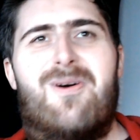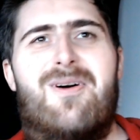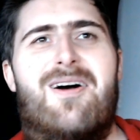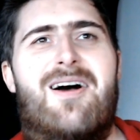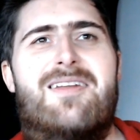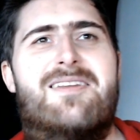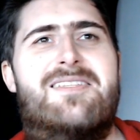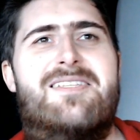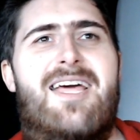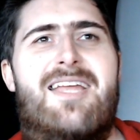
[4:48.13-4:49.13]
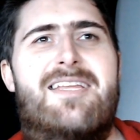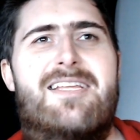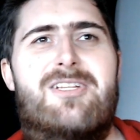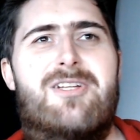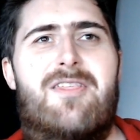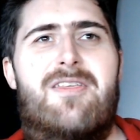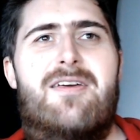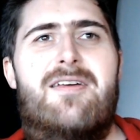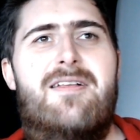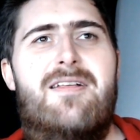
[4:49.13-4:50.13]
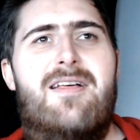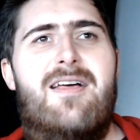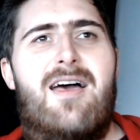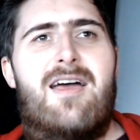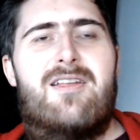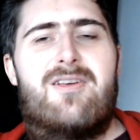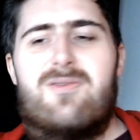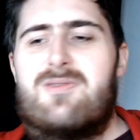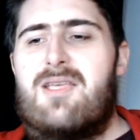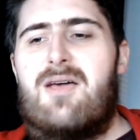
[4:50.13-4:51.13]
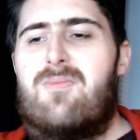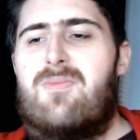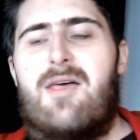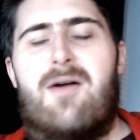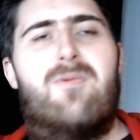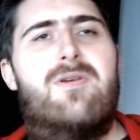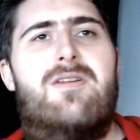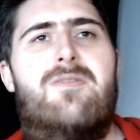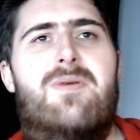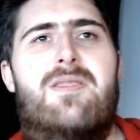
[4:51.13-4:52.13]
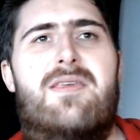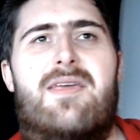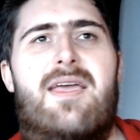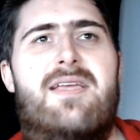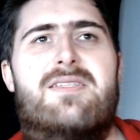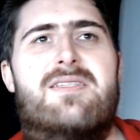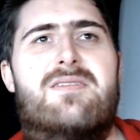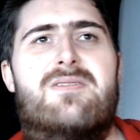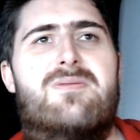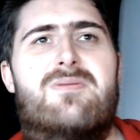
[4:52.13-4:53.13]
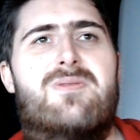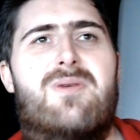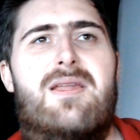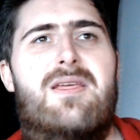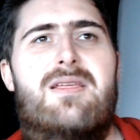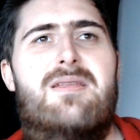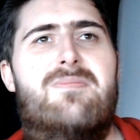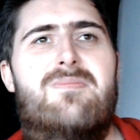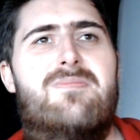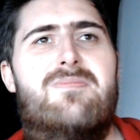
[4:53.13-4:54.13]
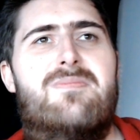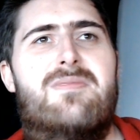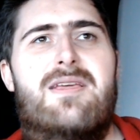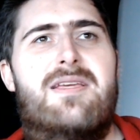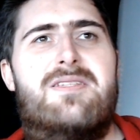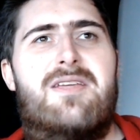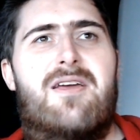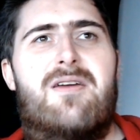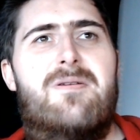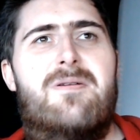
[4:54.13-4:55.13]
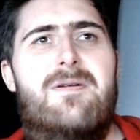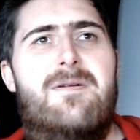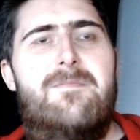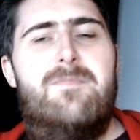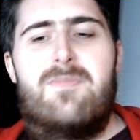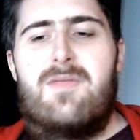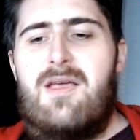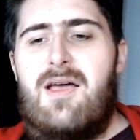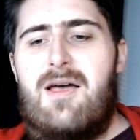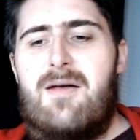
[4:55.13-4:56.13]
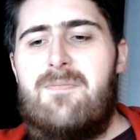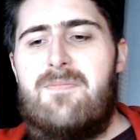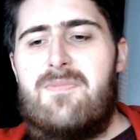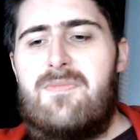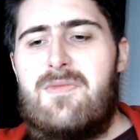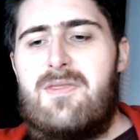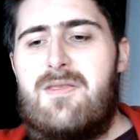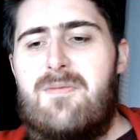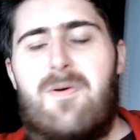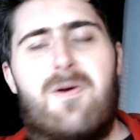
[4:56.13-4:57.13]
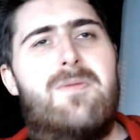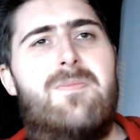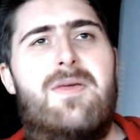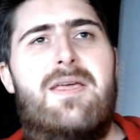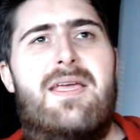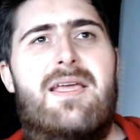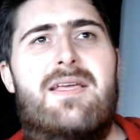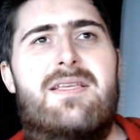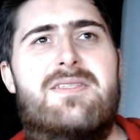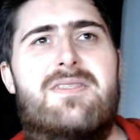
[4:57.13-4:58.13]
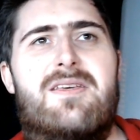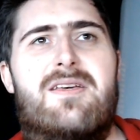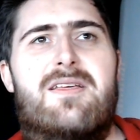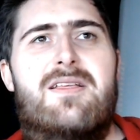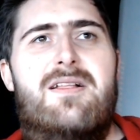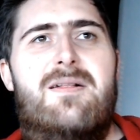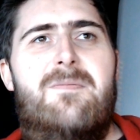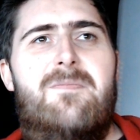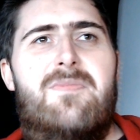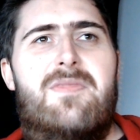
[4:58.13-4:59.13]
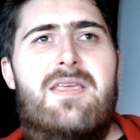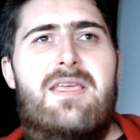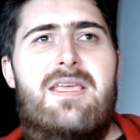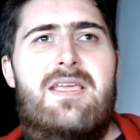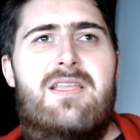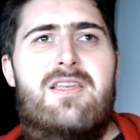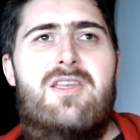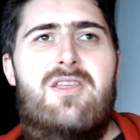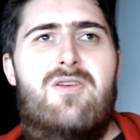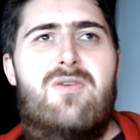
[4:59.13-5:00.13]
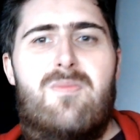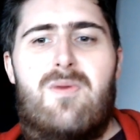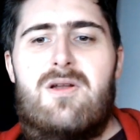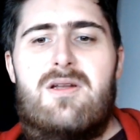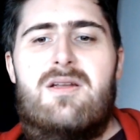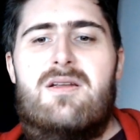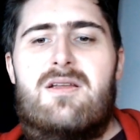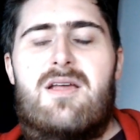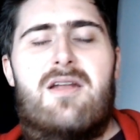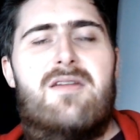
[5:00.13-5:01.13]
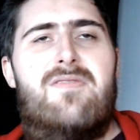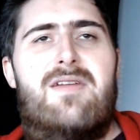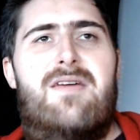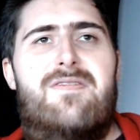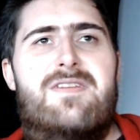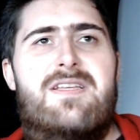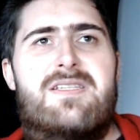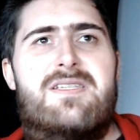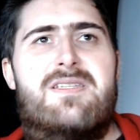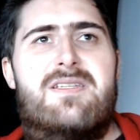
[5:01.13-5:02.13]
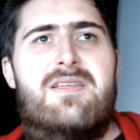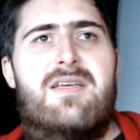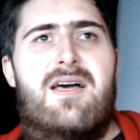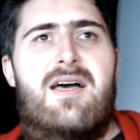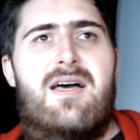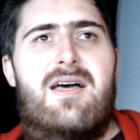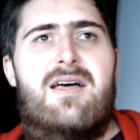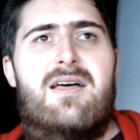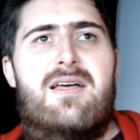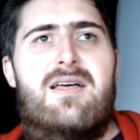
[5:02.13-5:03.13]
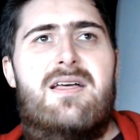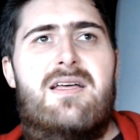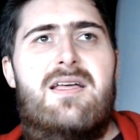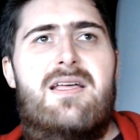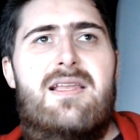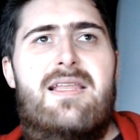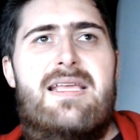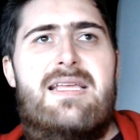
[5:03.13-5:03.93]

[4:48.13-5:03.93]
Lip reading: understand each other, and of course that wouldn't have been the case 20 years ago. The point being is that the new modern kind of leftist elite,